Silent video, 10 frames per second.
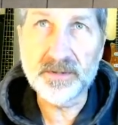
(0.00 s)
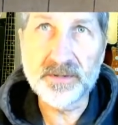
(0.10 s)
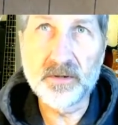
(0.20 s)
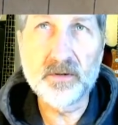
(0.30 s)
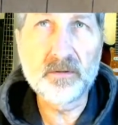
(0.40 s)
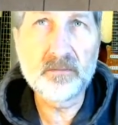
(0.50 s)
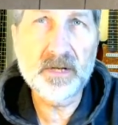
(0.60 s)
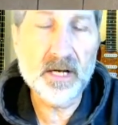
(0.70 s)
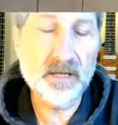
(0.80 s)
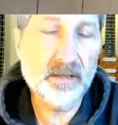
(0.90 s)
So
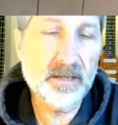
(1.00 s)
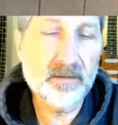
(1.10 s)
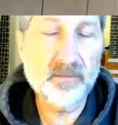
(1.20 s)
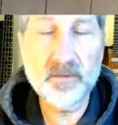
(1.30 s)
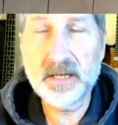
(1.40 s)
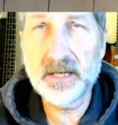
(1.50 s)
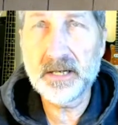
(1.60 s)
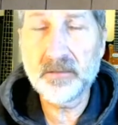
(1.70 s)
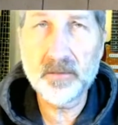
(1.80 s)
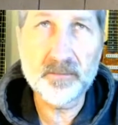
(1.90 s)
kind of like the way
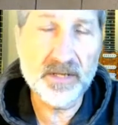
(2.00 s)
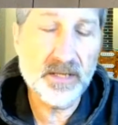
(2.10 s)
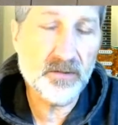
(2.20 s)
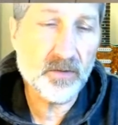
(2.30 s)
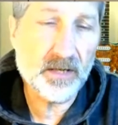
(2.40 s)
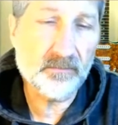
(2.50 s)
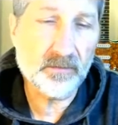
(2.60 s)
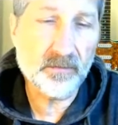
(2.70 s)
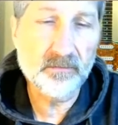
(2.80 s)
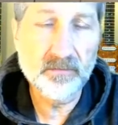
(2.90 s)
you would play in
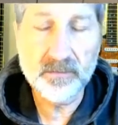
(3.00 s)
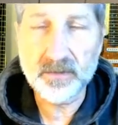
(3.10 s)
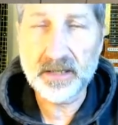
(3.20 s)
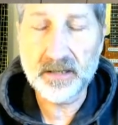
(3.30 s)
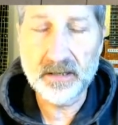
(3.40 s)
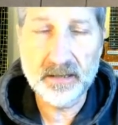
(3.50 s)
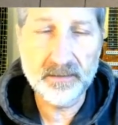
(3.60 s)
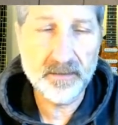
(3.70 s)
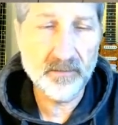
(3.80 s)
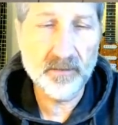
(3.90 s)
Traveler,
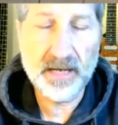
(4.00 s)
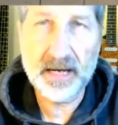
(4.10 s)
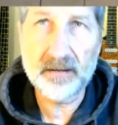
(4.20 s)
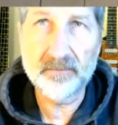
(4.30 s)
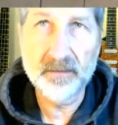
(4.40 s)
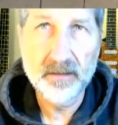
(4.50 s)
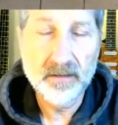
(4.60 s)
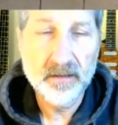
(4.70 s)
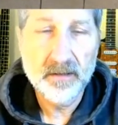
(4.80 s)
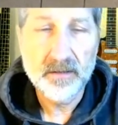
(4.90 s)
you have
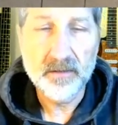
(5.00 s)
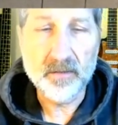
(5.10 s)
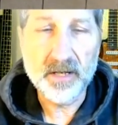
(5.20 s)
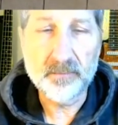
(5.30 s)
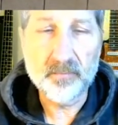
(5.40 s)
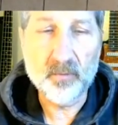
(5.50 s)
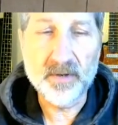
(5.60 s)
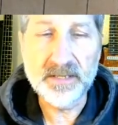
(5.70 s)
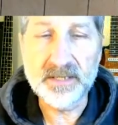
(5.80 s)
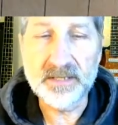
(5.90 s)
your hit
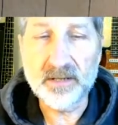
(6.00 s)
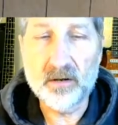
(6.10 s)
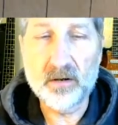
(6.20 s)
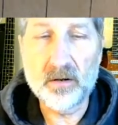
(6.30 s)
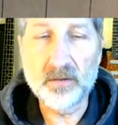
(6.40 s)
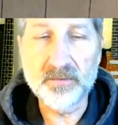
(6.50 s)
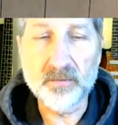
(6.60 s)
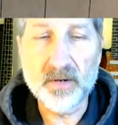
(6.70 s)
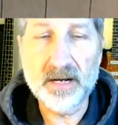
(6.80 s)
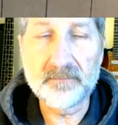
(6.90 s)
points is all
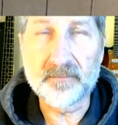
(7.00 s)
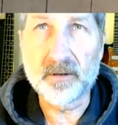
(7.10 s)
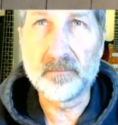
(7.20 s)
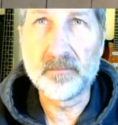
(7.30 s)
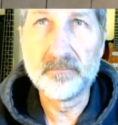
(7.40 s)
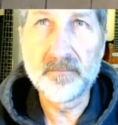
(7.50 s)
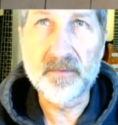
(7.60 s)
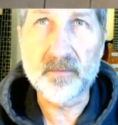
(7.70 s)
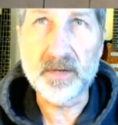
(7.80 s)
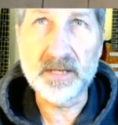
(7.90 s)
derived from
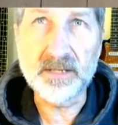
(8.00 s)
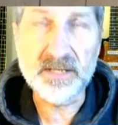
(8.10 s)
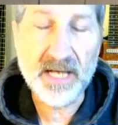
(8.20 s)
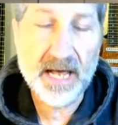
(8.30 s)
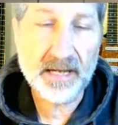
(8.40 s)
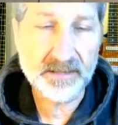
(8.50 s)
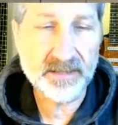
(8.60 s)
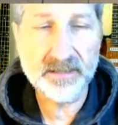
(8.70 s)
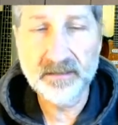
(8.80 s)
3 stats.